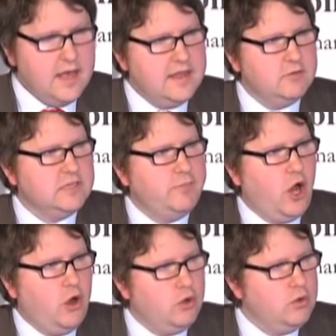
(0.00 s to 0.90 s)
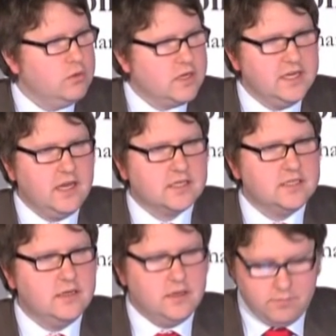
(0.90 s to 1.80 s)
There was a poll
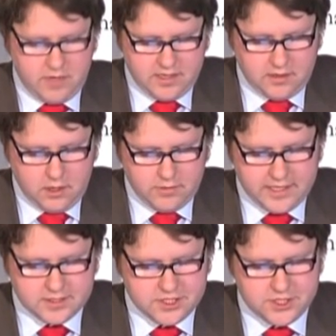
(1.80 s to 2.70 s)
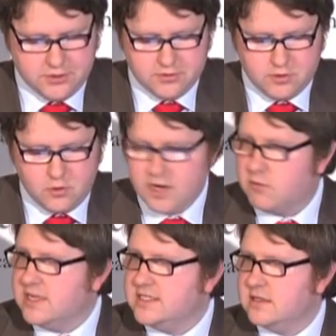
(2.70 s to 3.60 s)
conducted by the Lowy Institute quite
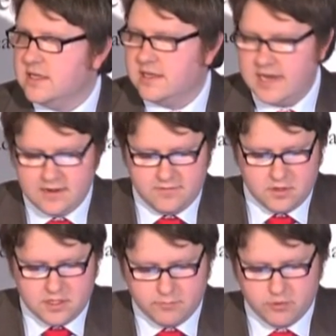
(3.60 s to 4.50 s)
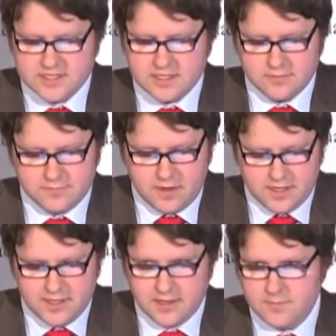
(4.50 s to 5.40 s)
recently that had a very depressing
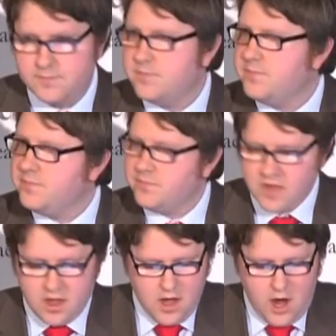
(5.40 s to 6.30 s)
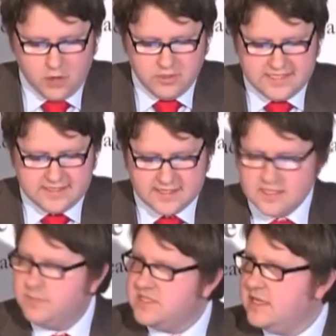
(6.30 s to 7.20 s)
finding. Only
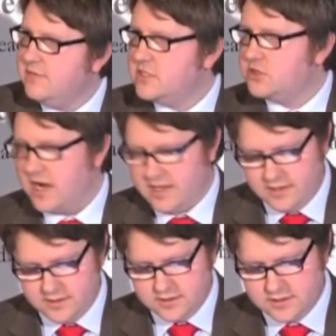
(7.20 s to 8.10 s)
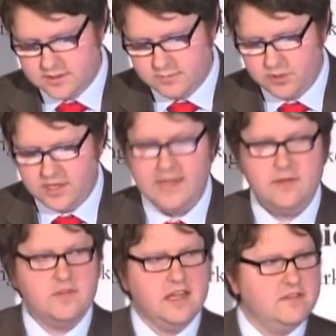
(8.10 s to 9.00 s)
60% of Australians
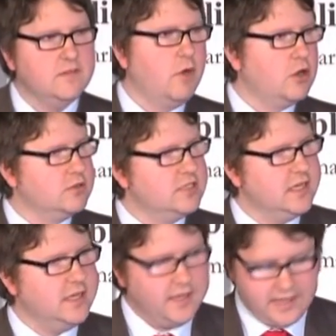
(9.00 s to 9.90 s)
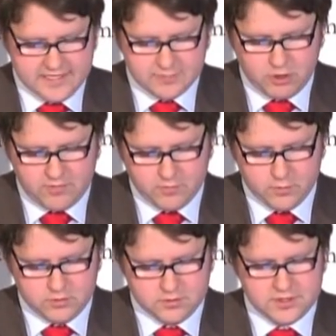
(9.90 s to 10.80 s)
believe that democracy is
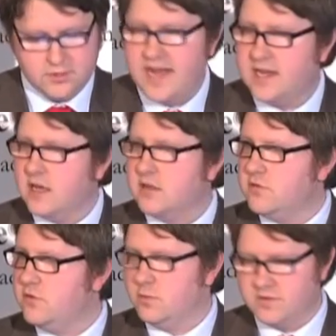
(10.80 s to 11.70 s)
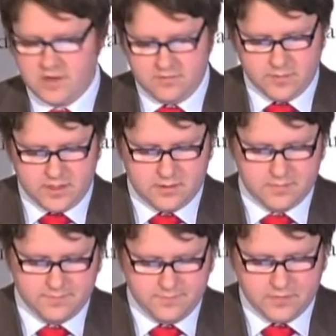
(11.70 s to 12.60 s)
preferable to any other form of government.
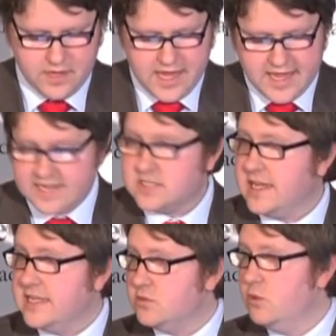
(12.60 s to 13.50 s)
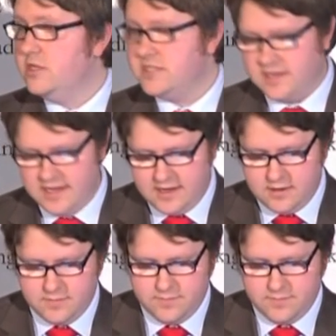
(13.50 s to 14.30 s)
It actually gets worse than that.